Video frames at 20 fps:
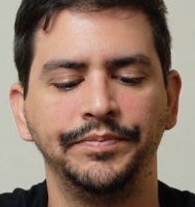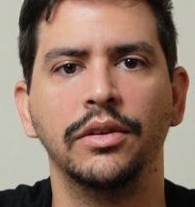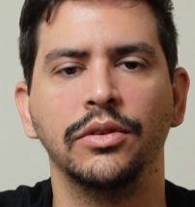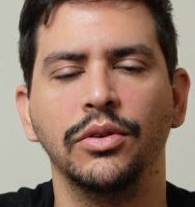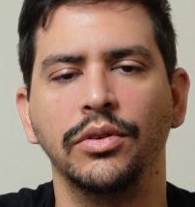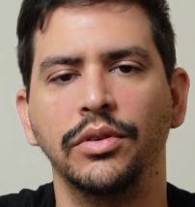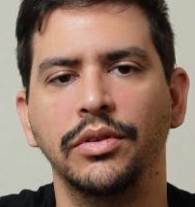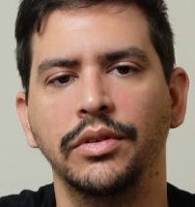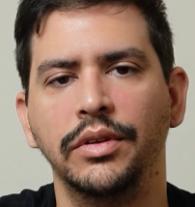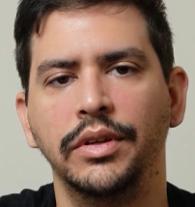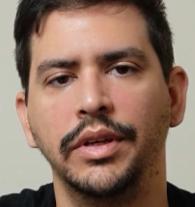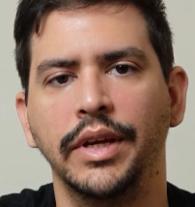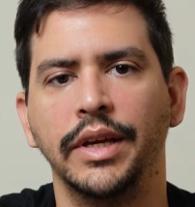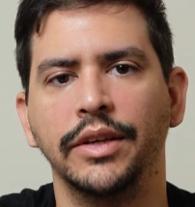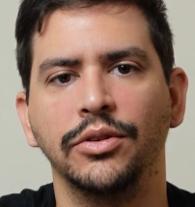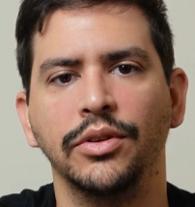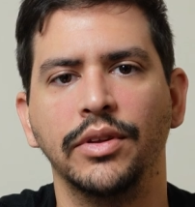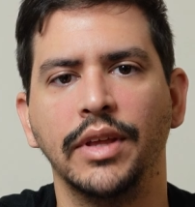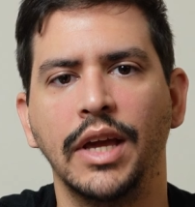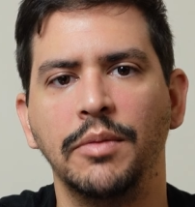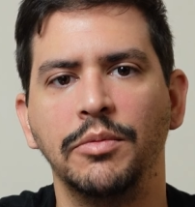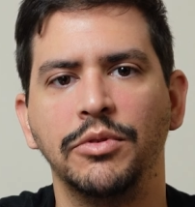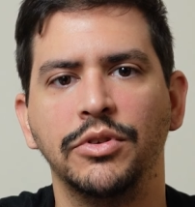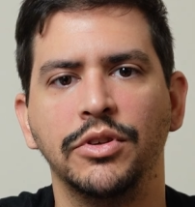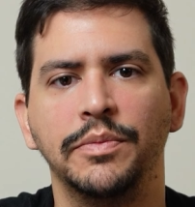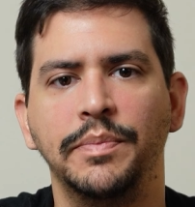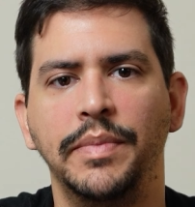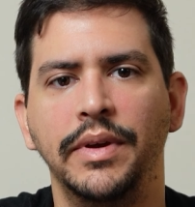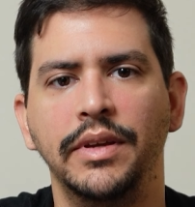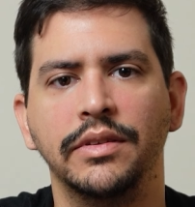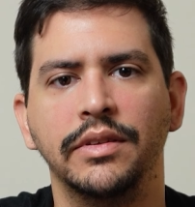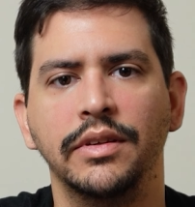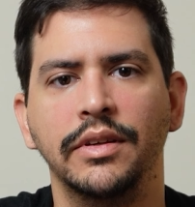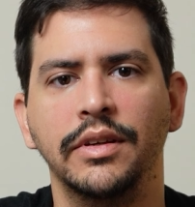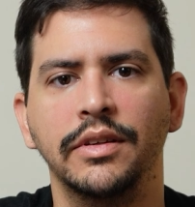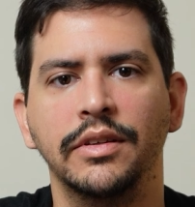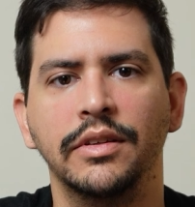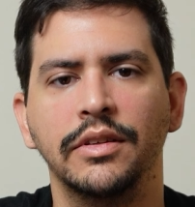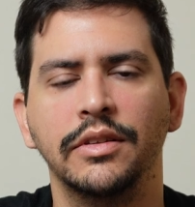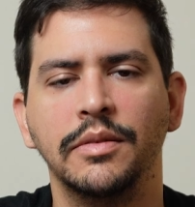So yeah, so the camera
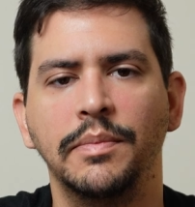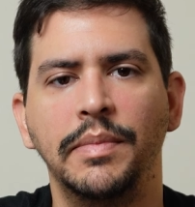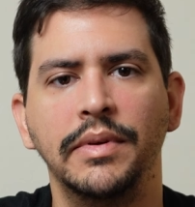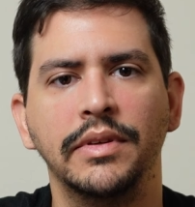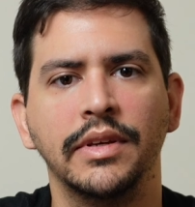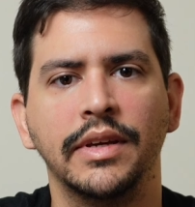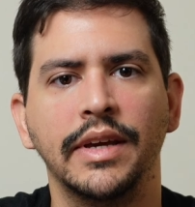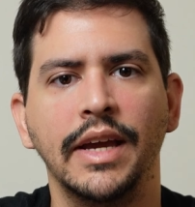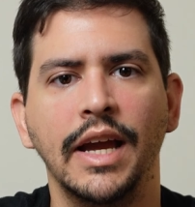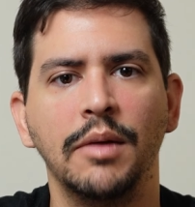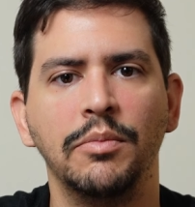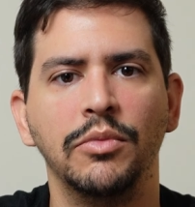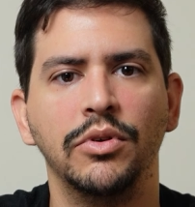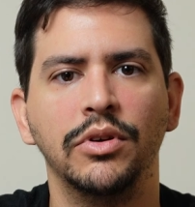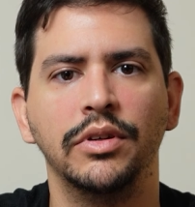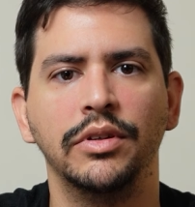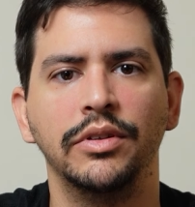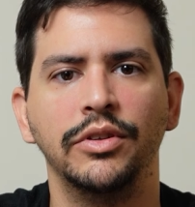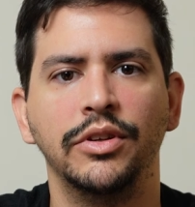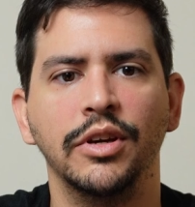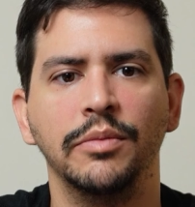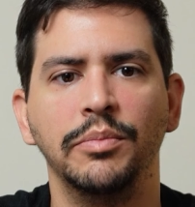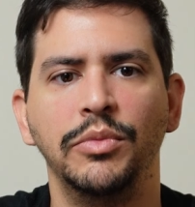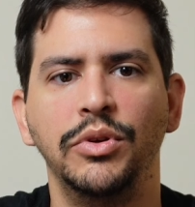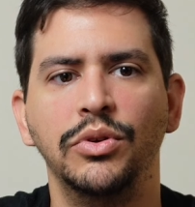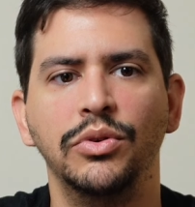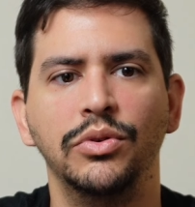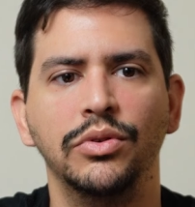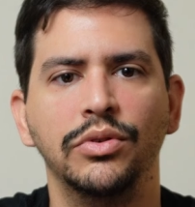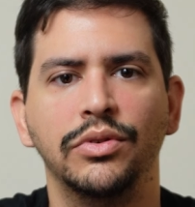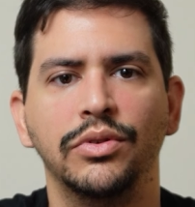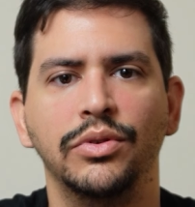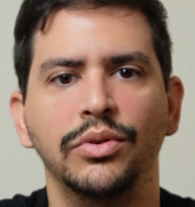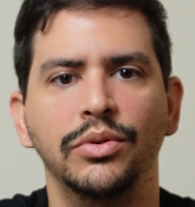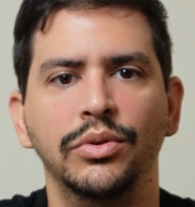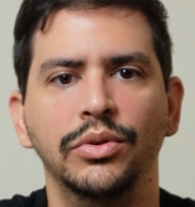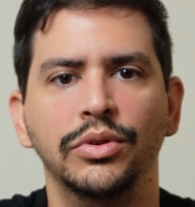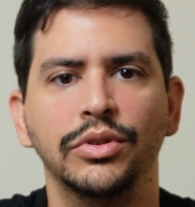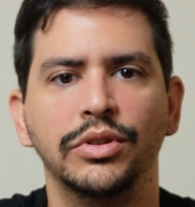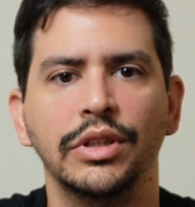is a basic camera and can be used
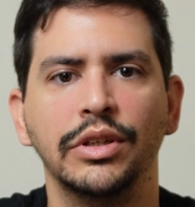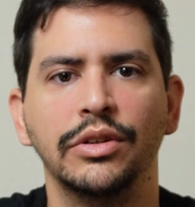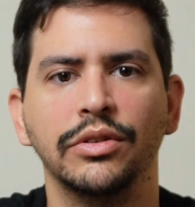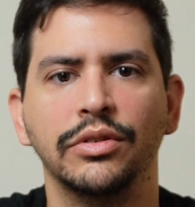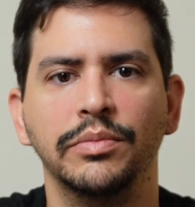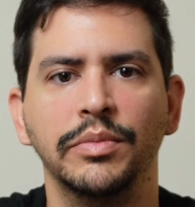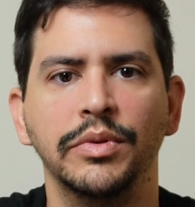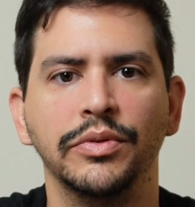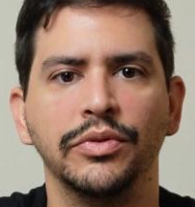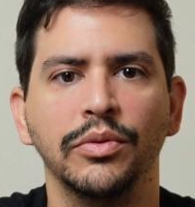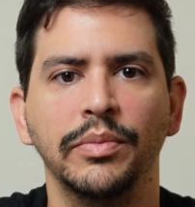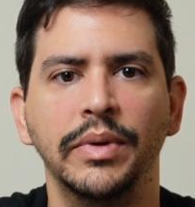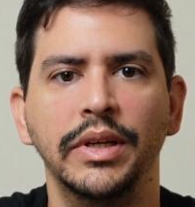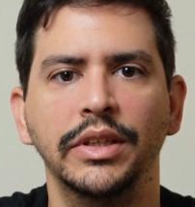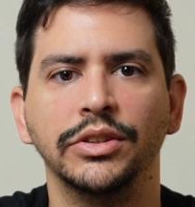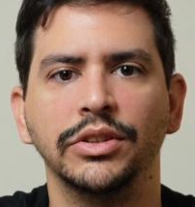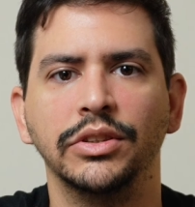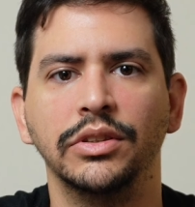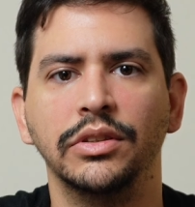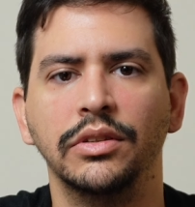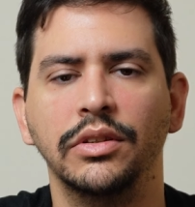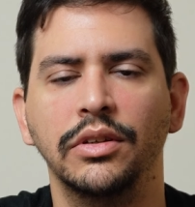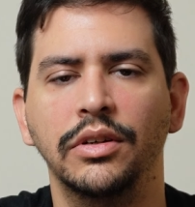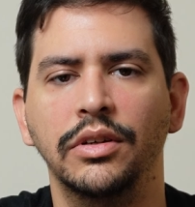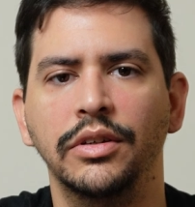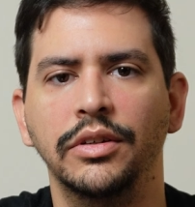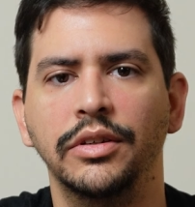to share some information